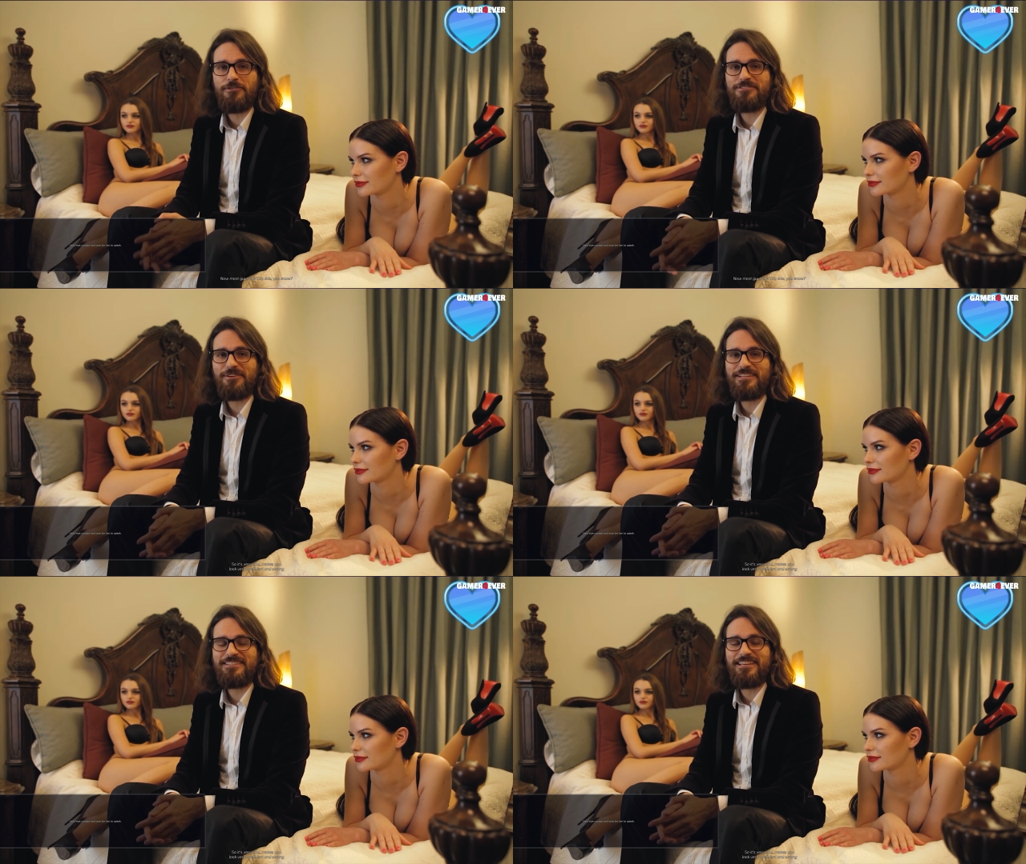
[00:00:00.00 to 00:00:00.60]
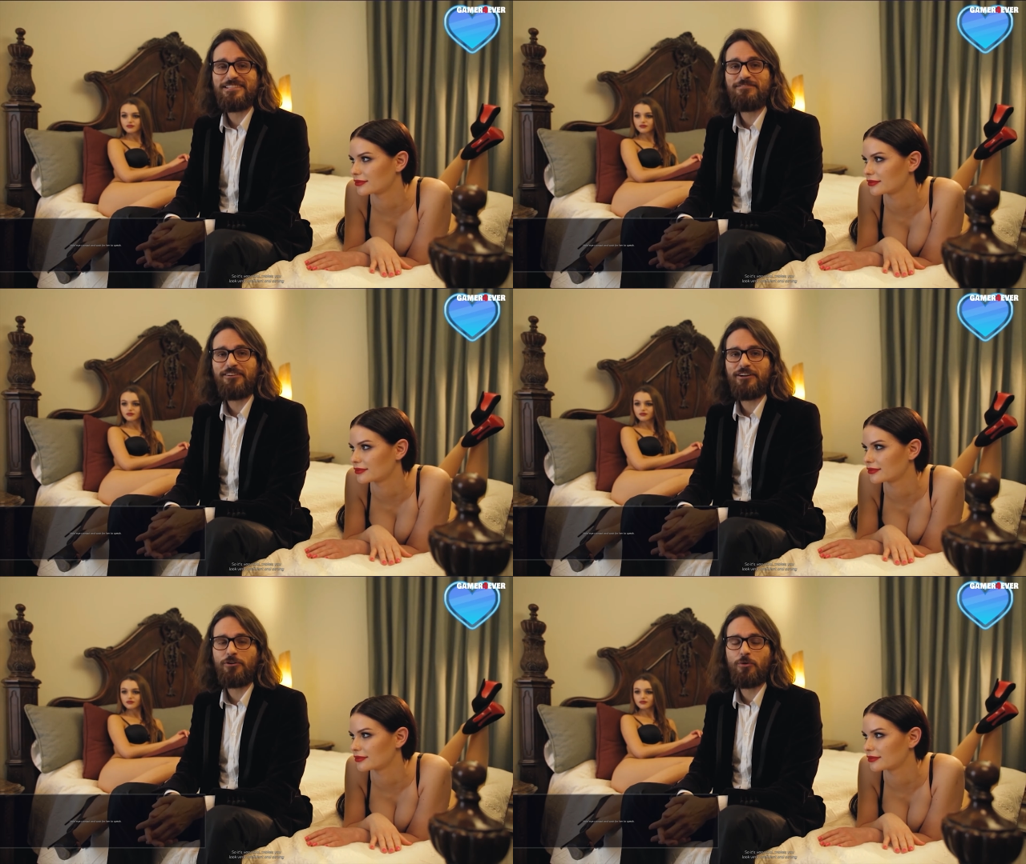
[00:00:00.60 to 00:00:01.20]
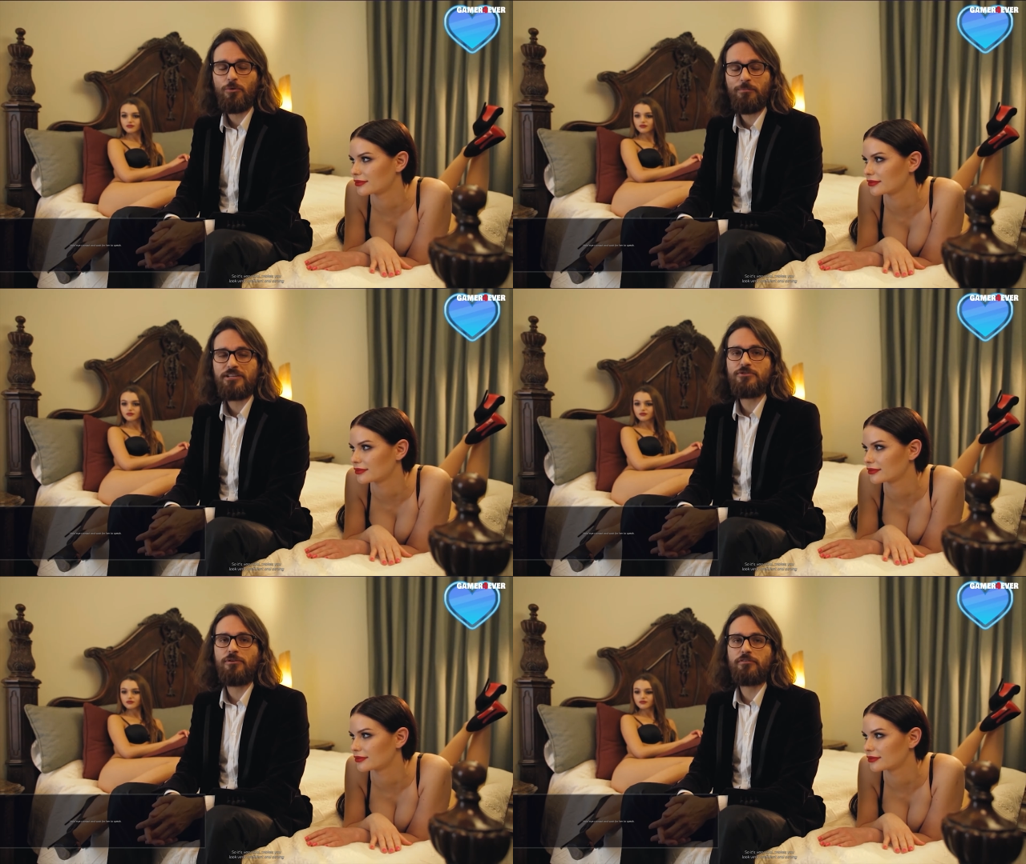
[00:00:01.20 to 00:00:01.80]
Speaker 1: so it's, it's very cool, makes you
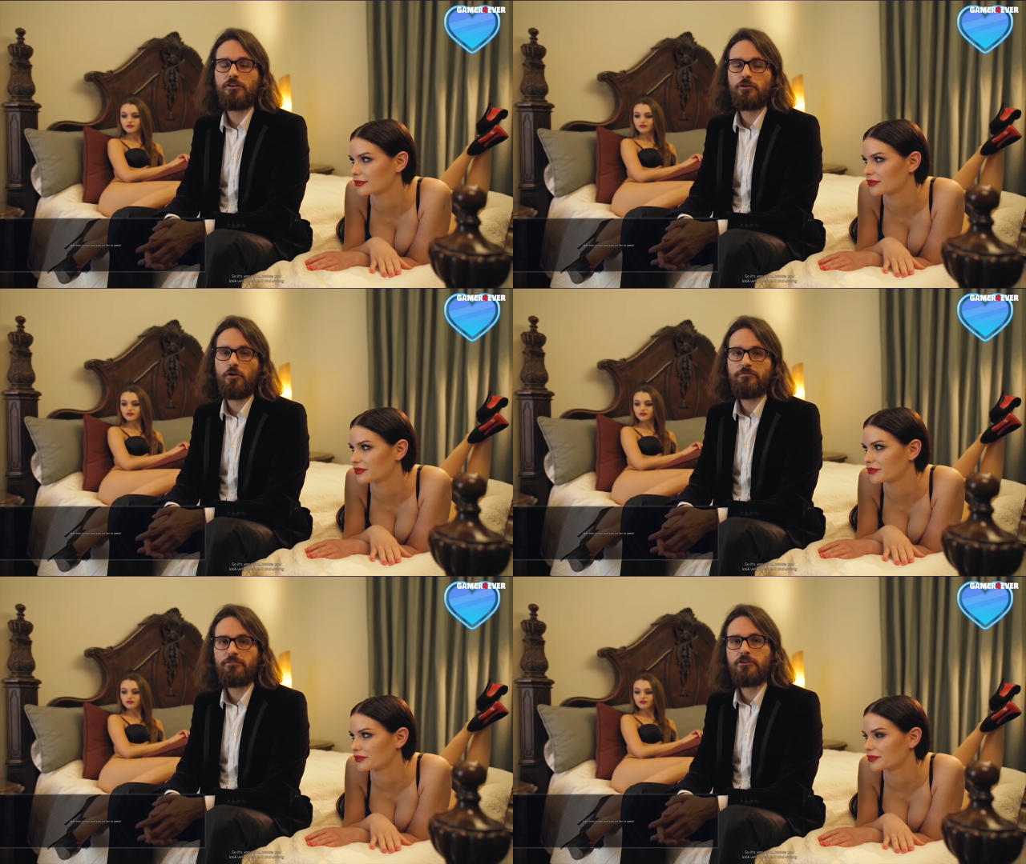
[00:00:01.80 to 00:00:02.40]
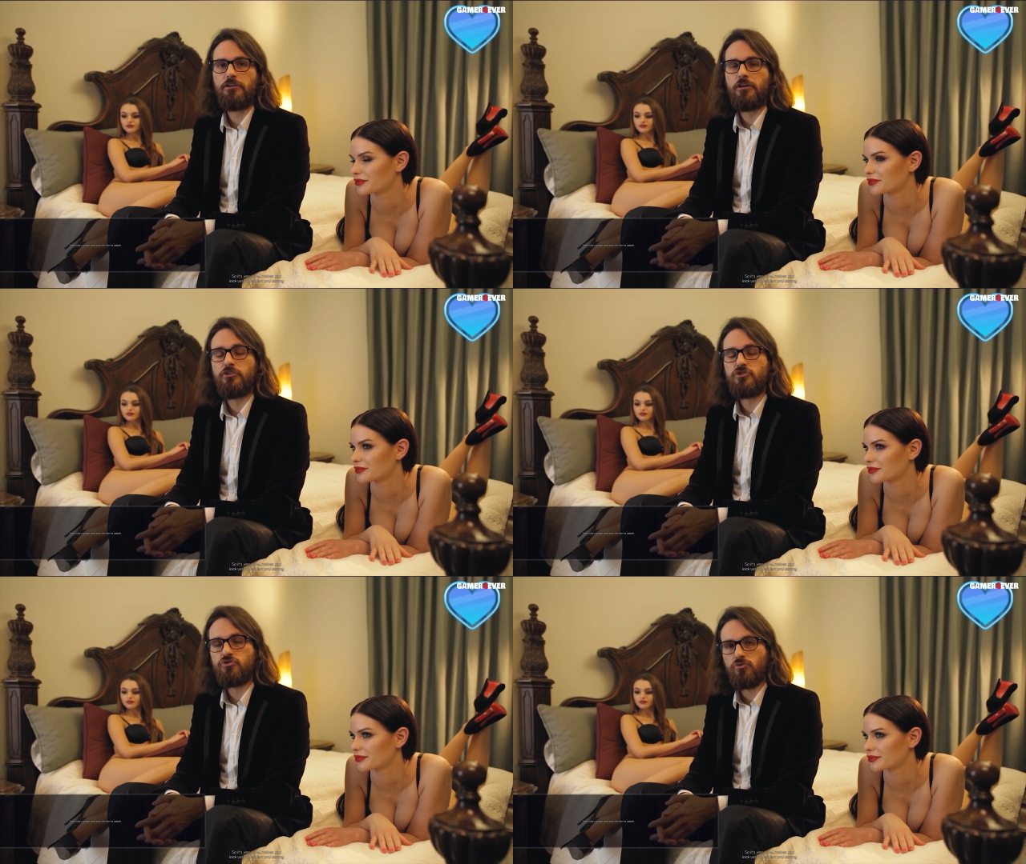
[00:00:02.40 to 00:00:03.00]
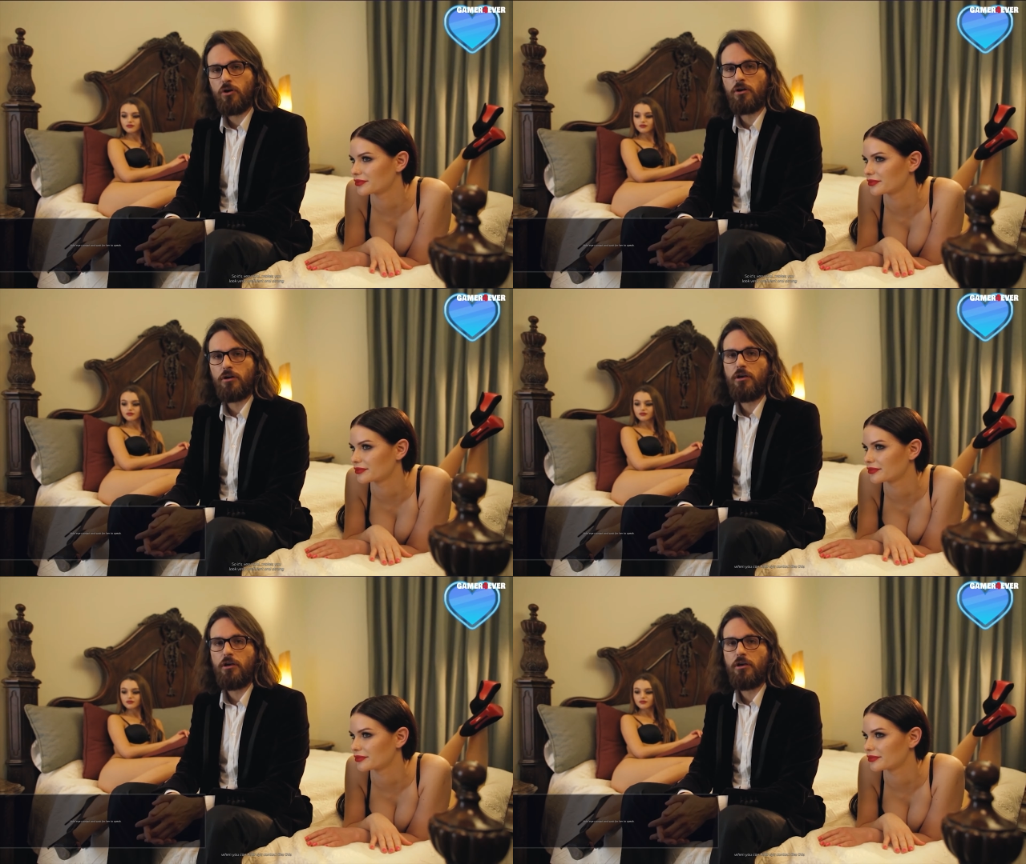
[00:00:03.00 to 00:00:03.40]
look very confident and strong